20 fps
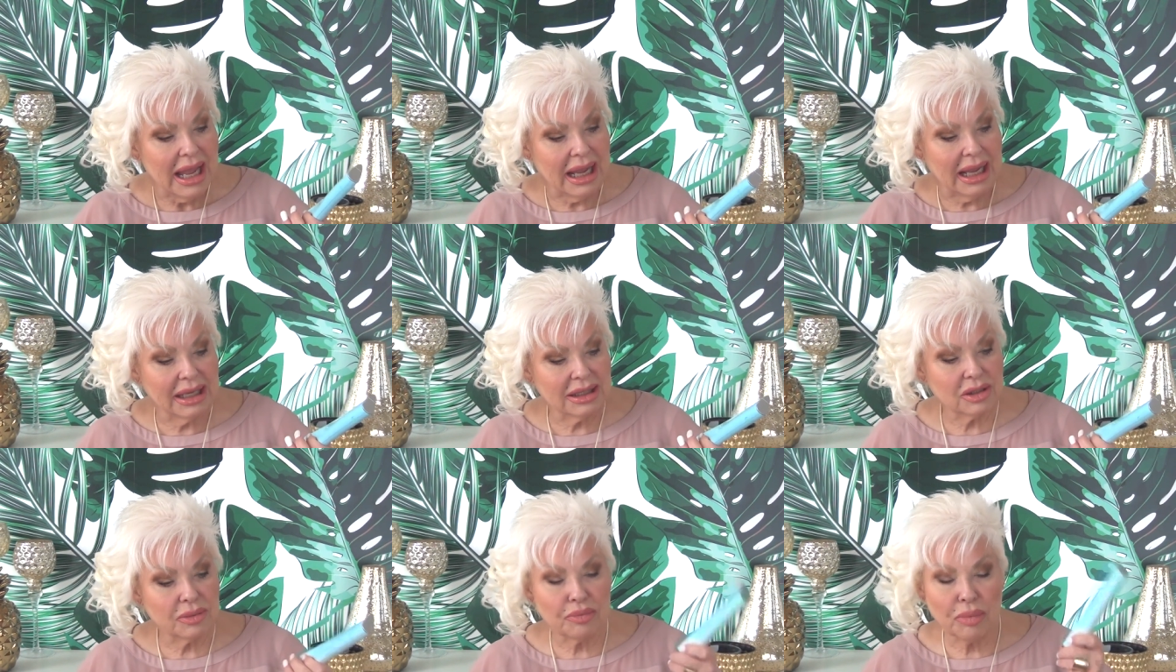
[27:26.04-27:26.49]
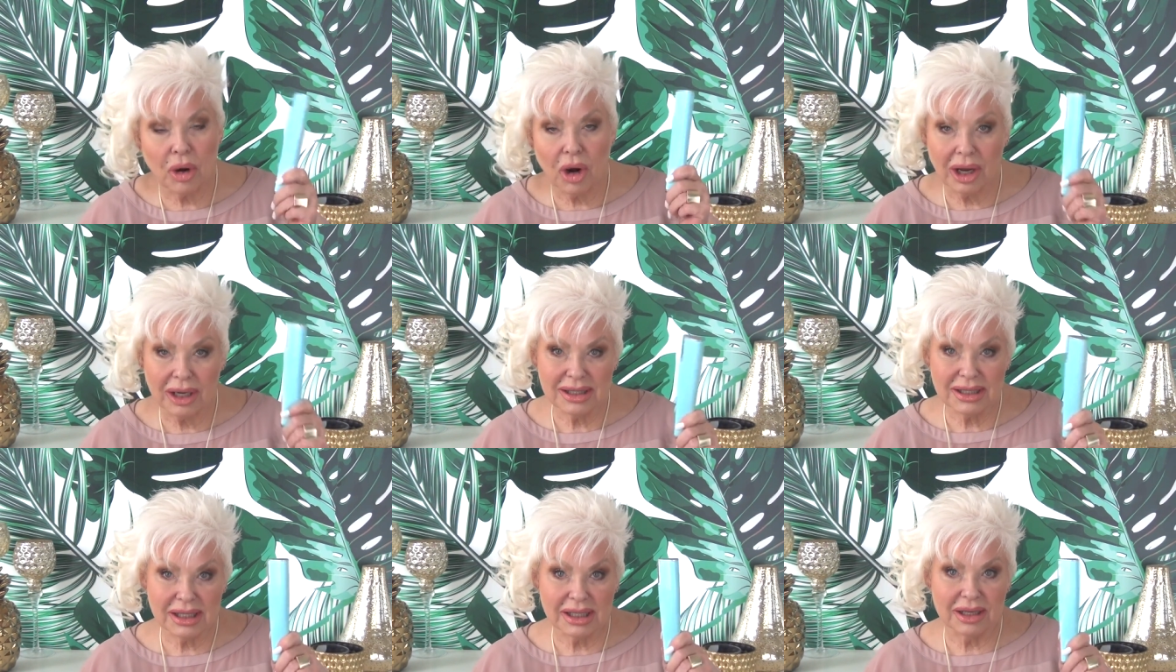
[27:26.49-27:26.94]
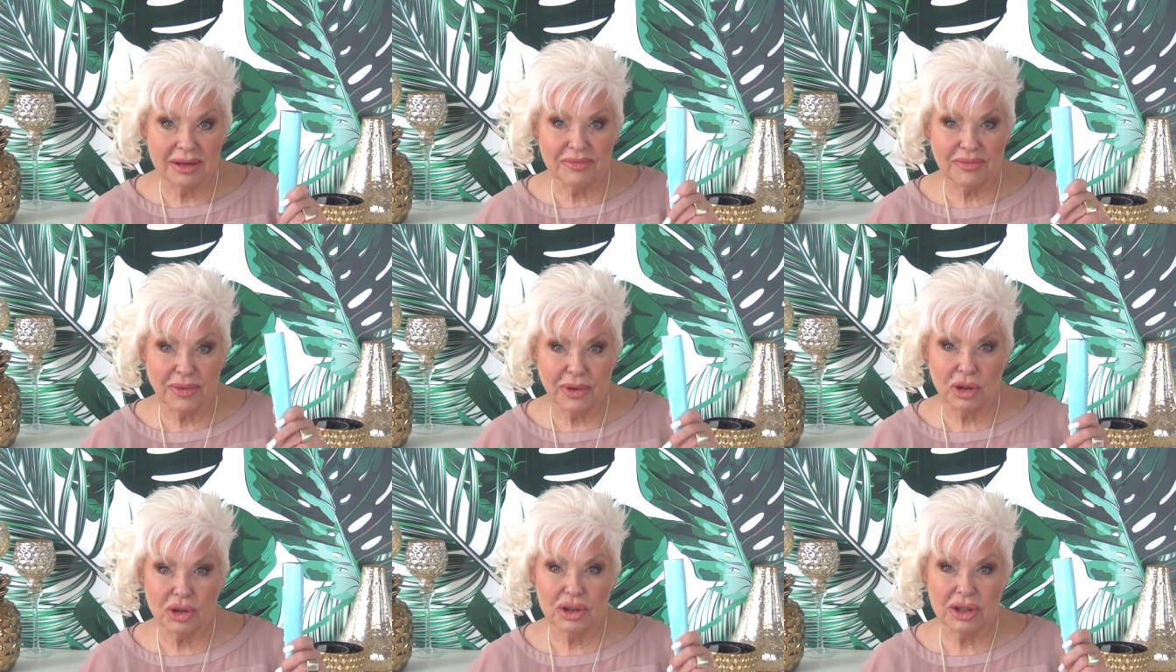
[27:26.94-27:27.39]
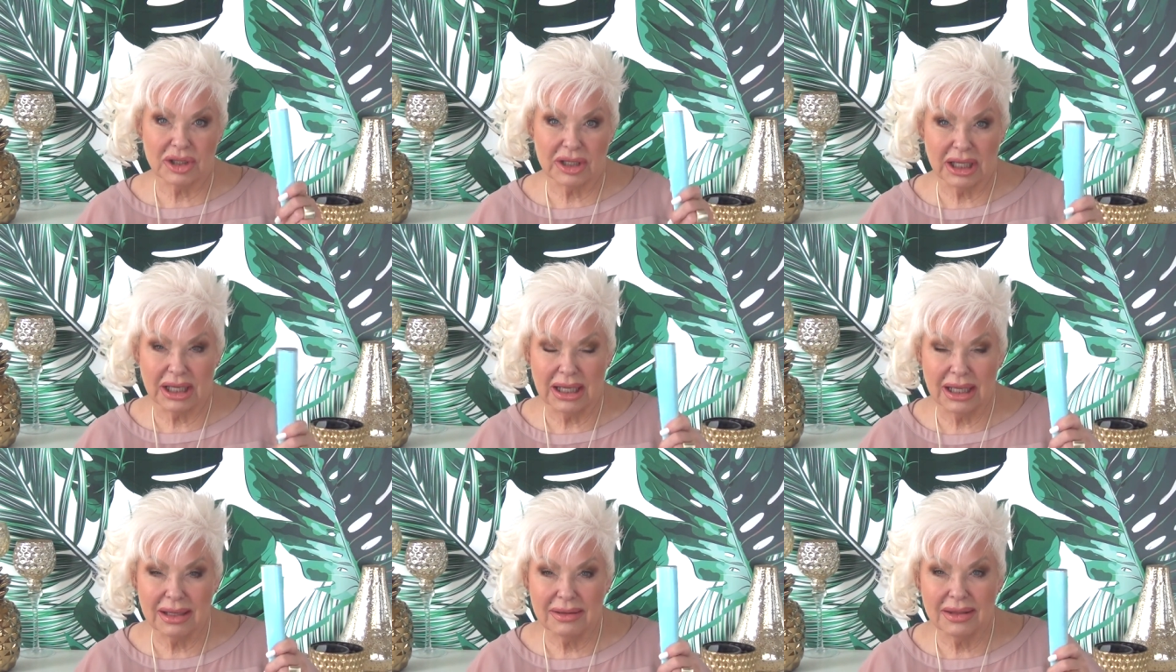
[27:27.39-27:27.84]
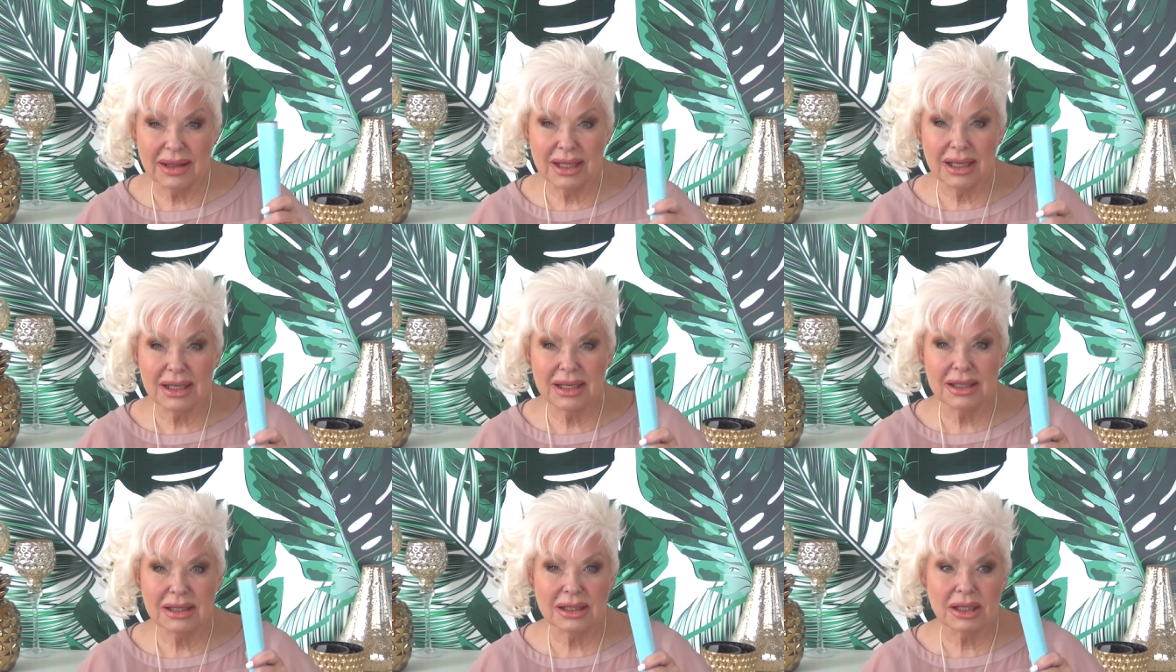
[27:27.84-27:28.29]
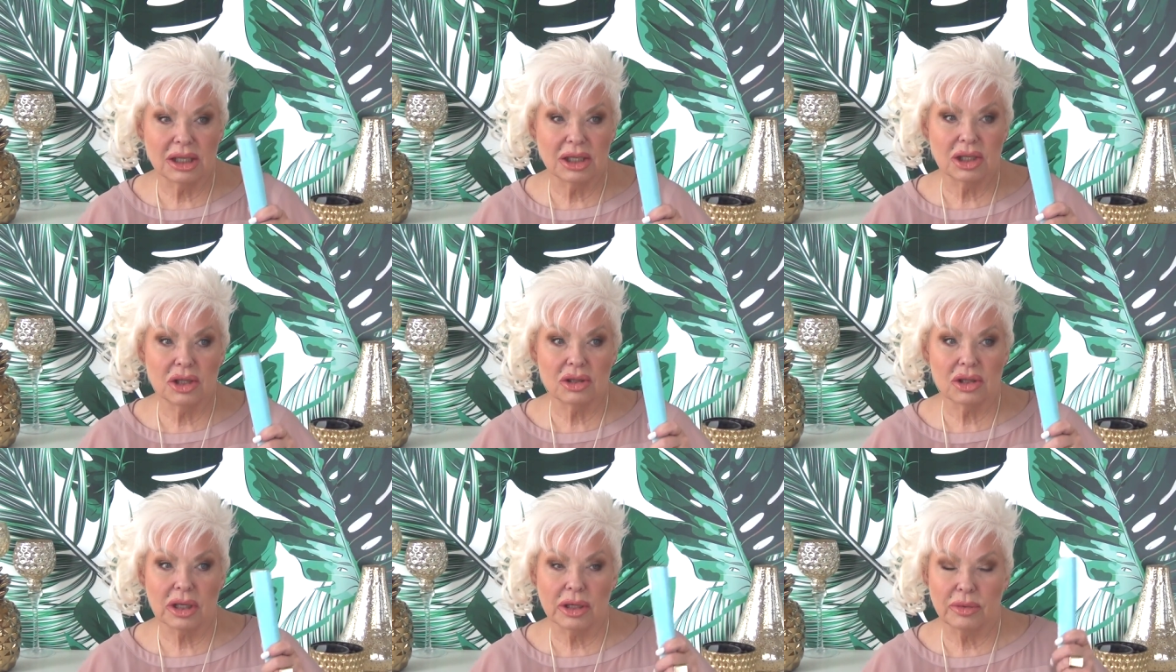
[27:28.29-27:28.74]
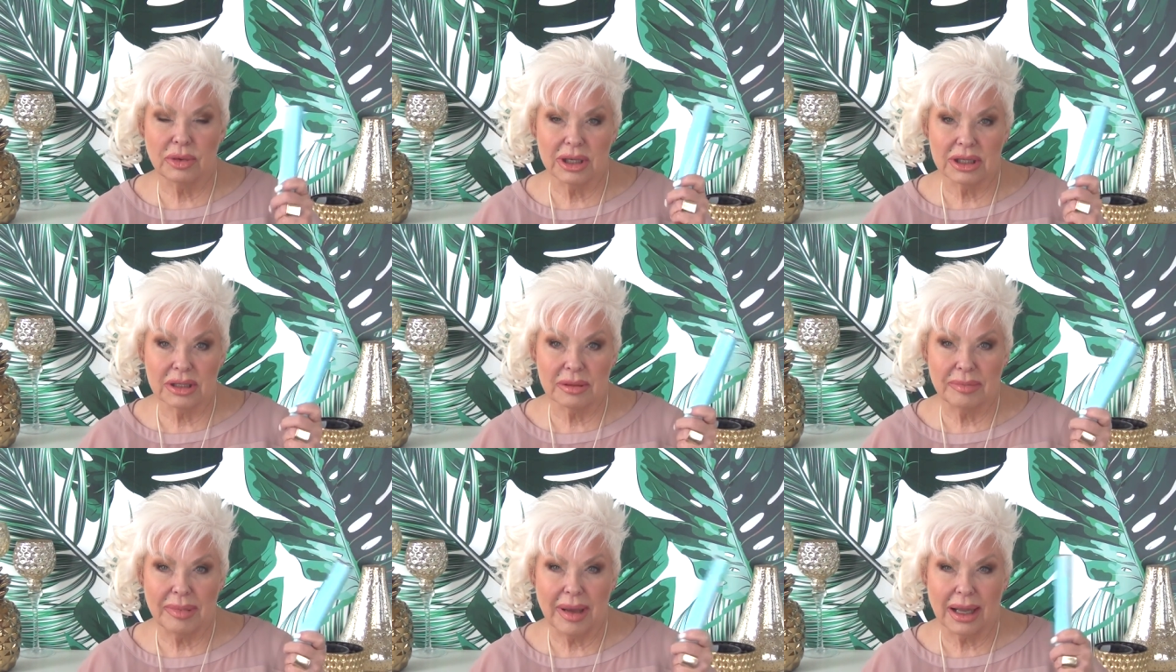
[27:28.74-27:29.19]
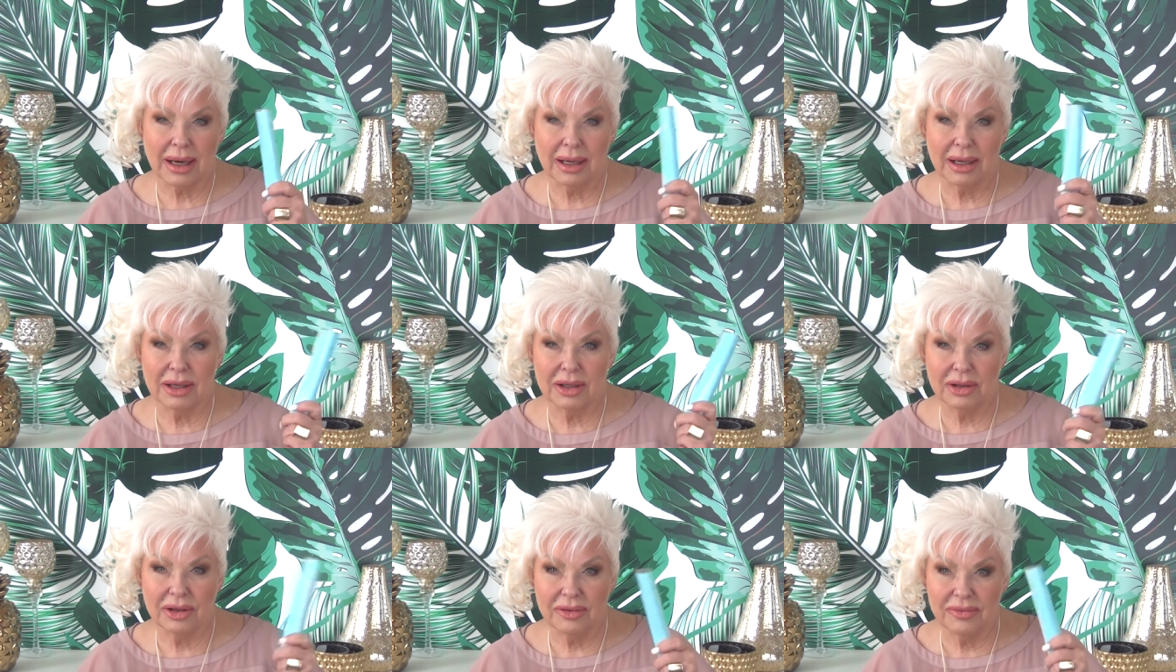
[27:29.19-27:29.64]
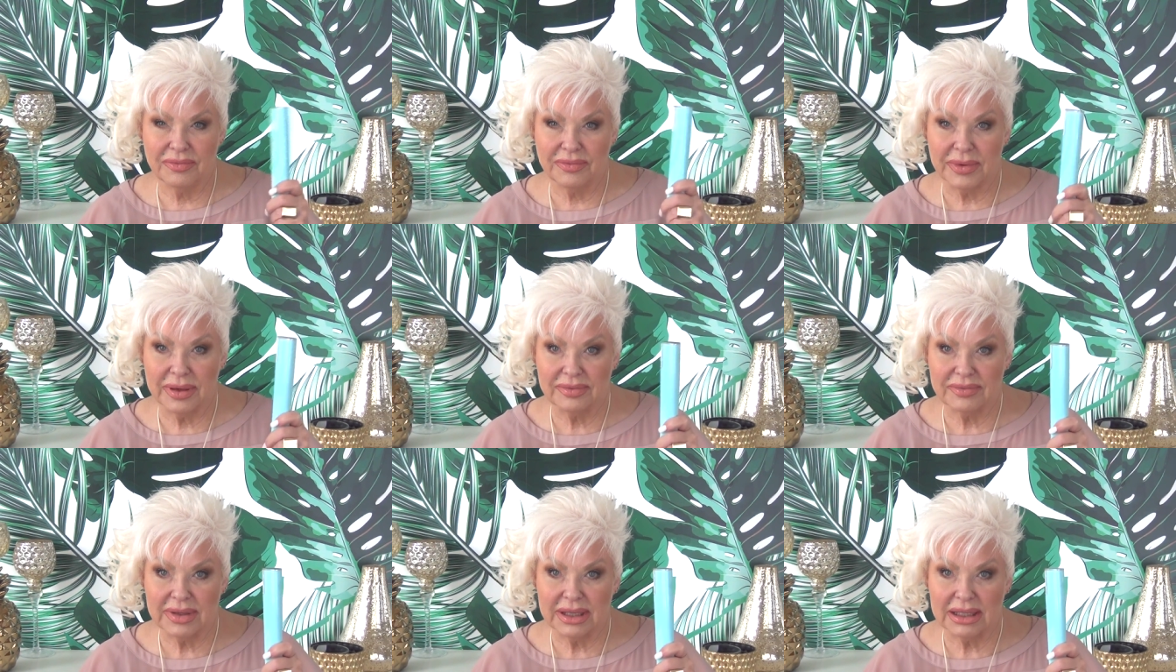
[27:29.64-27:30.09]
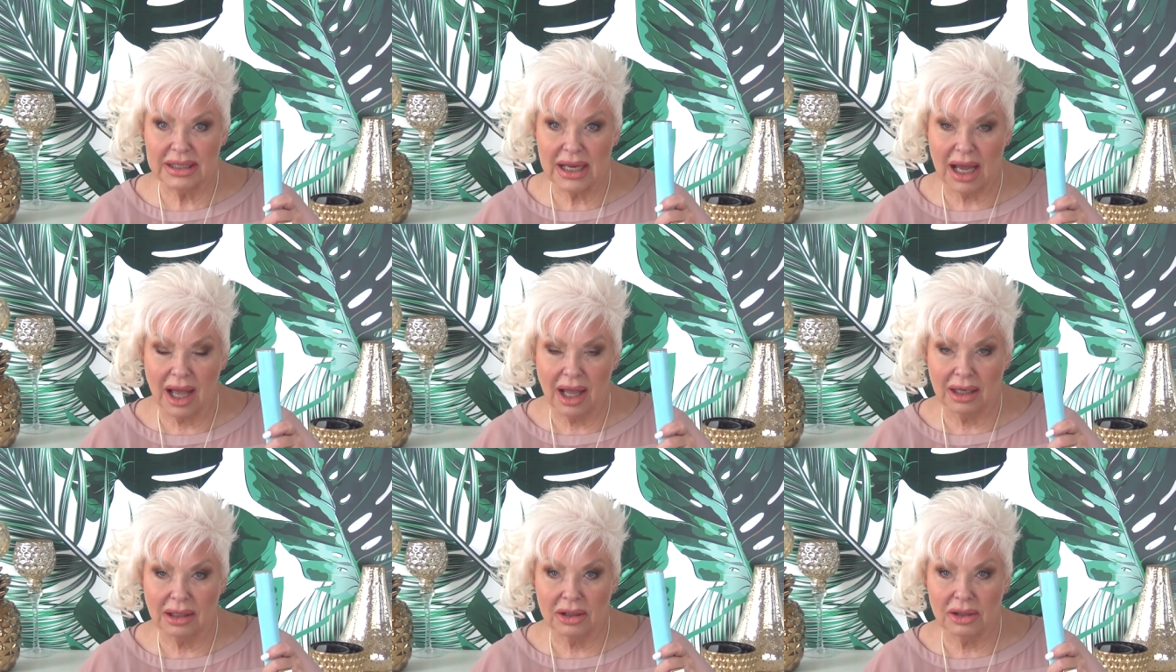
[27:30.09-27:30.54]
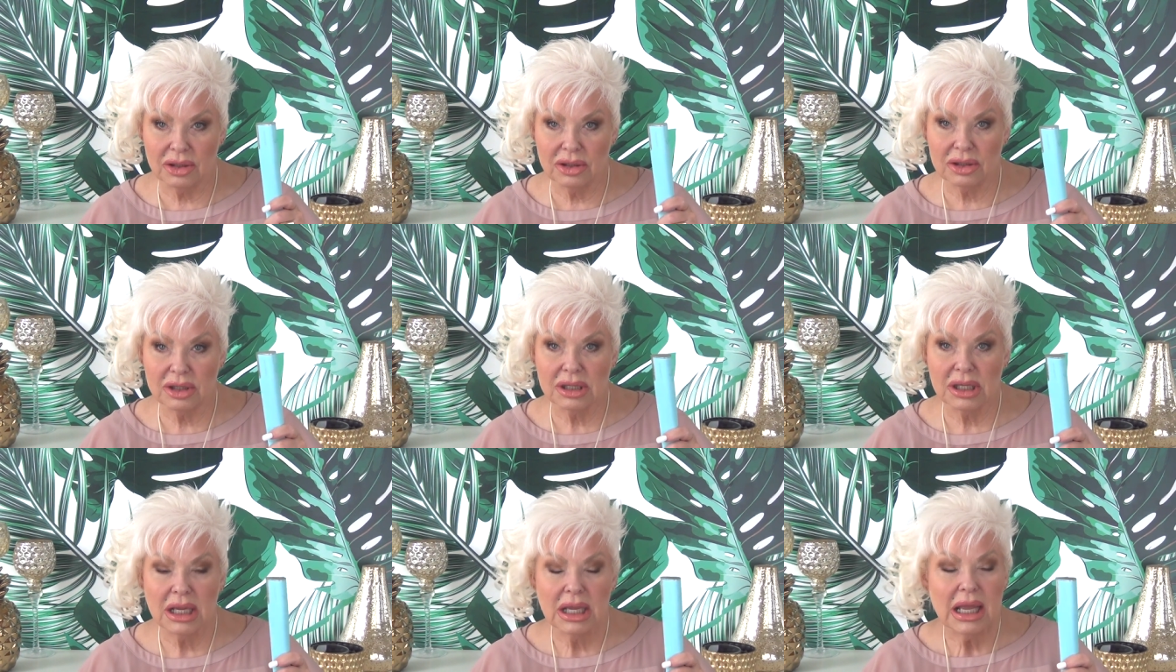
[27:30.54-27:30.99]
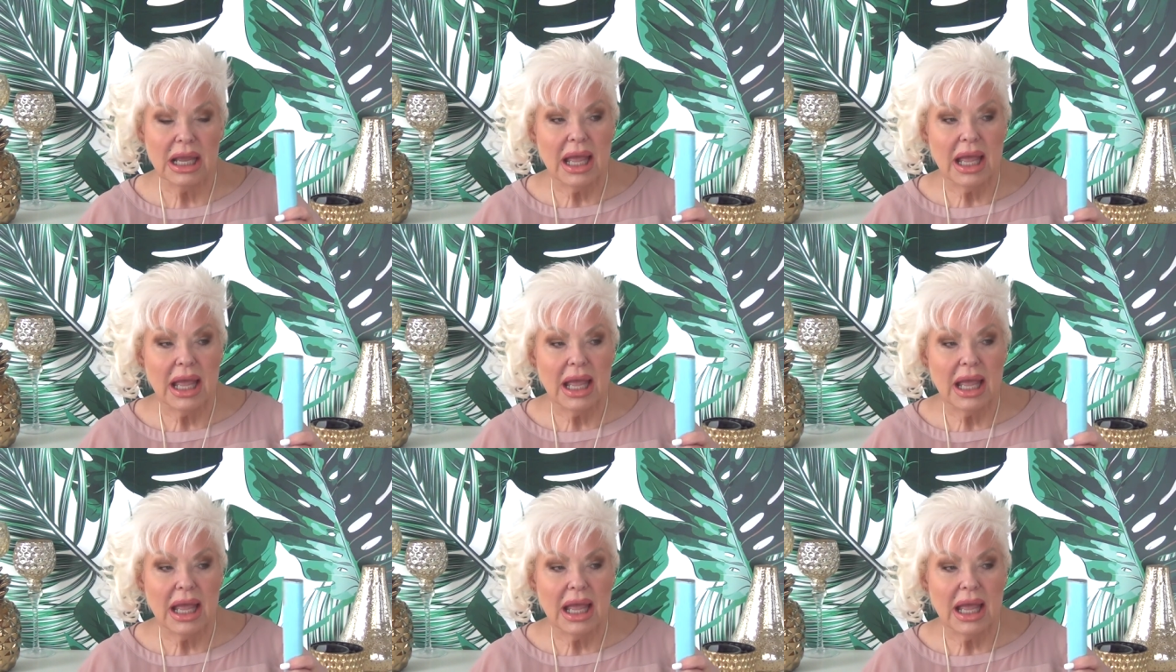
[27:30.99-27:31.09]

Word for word: It's pricey at first to get this. It usually runs about $150.